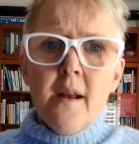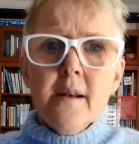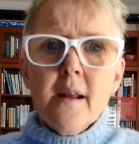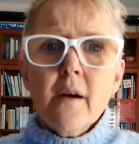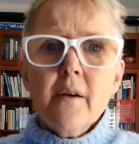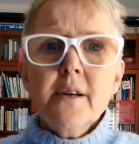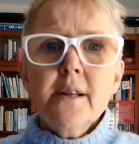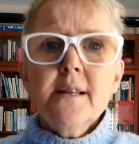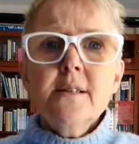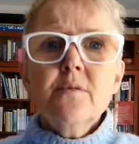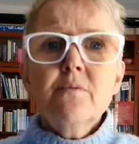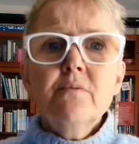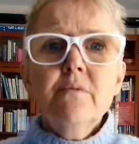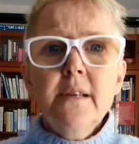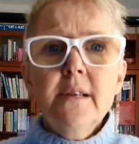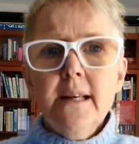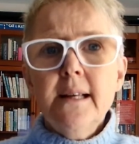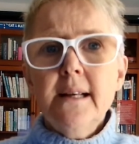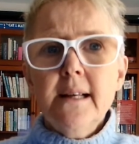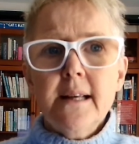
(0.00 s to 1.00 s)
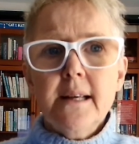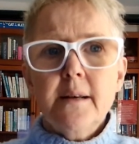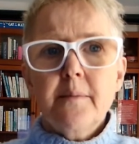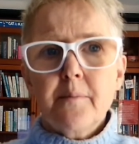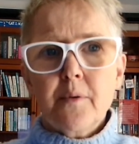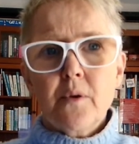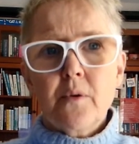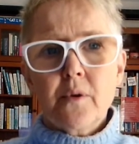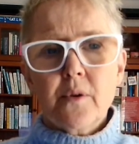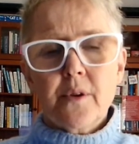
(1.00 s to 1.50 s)
Now, it is really
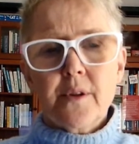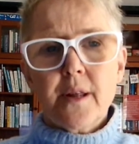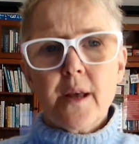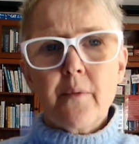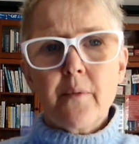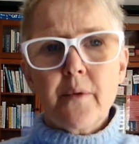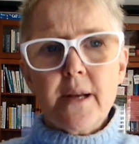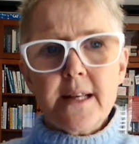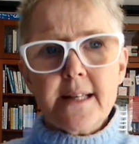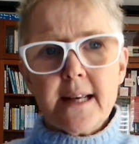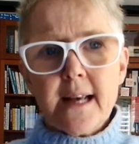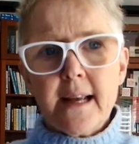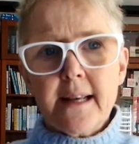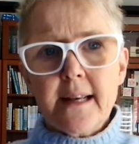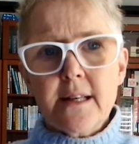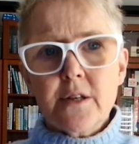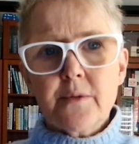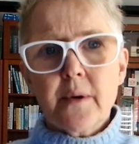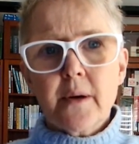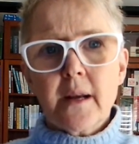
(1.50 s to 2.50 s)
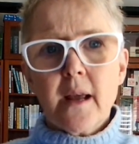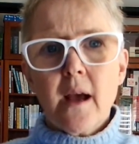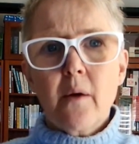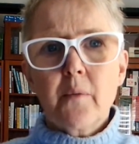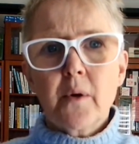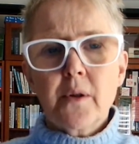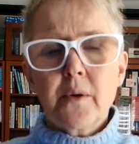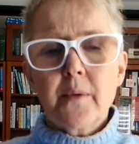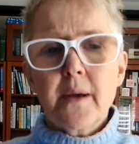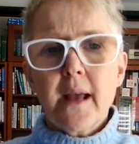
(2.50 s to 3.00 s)
important that we take into account
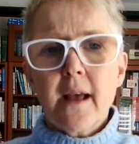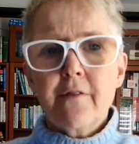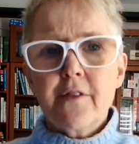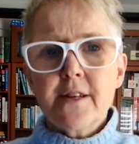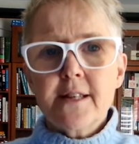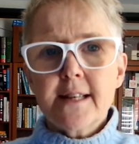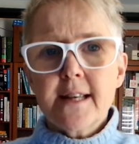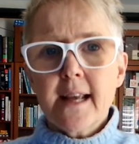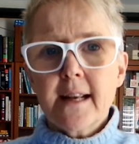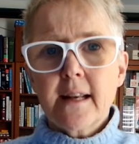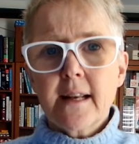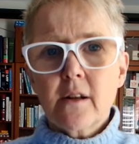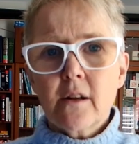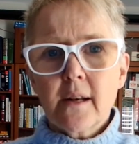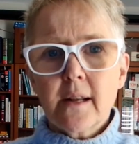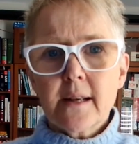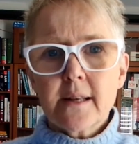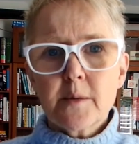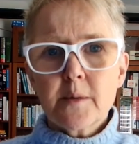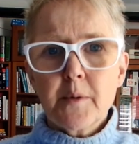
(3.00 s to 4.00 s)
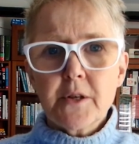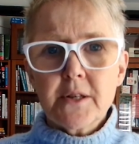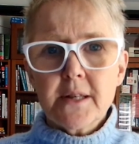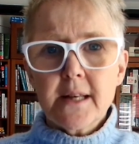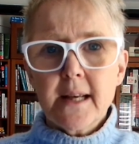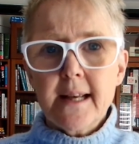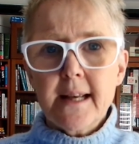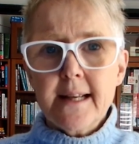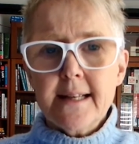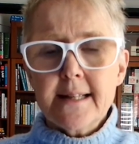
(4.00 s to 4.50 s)
whether we have the technical
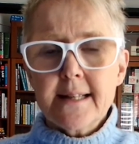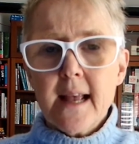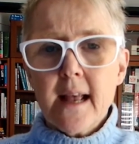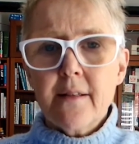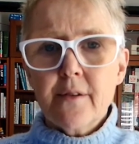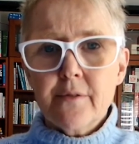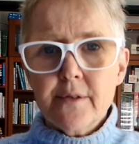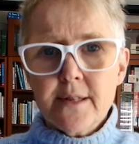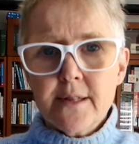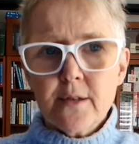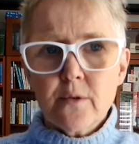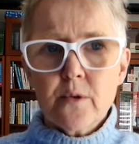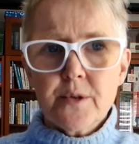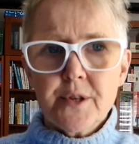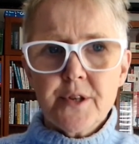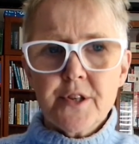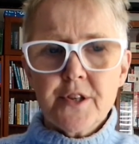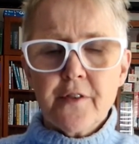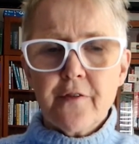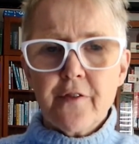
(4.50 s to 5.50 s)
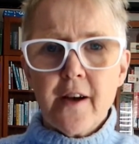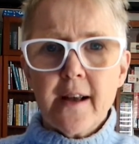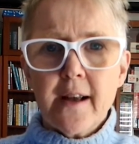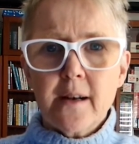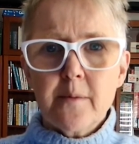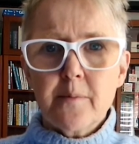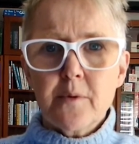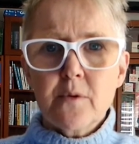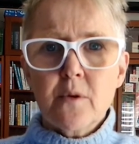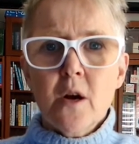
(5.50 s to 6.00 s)
expertise and the resources
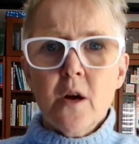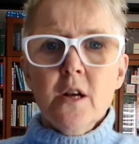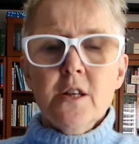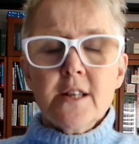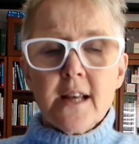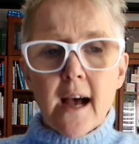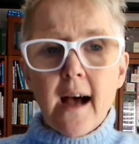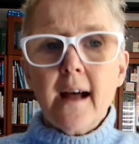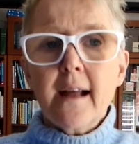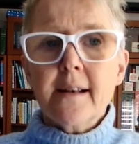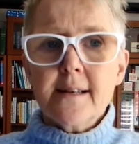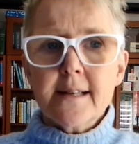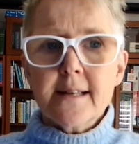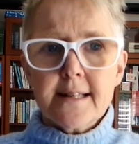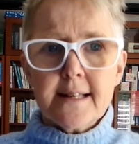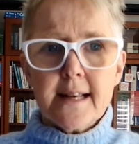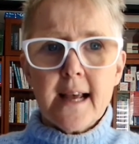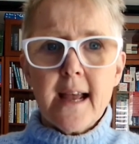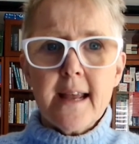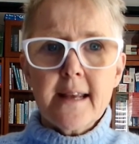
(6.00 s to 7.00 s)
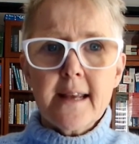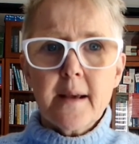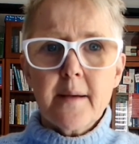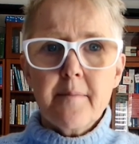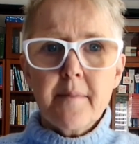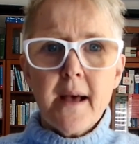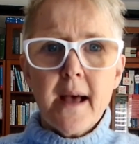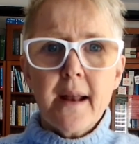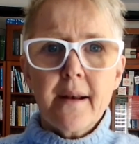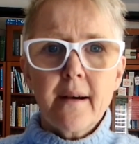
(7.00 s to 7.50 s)
available to undertake a
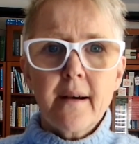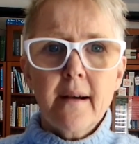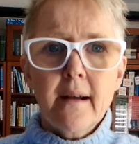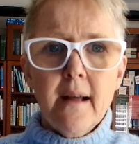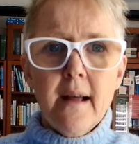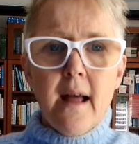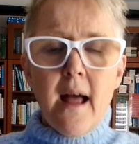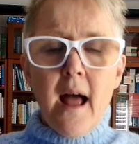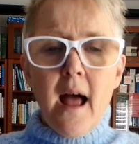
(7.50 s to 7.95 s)
matter.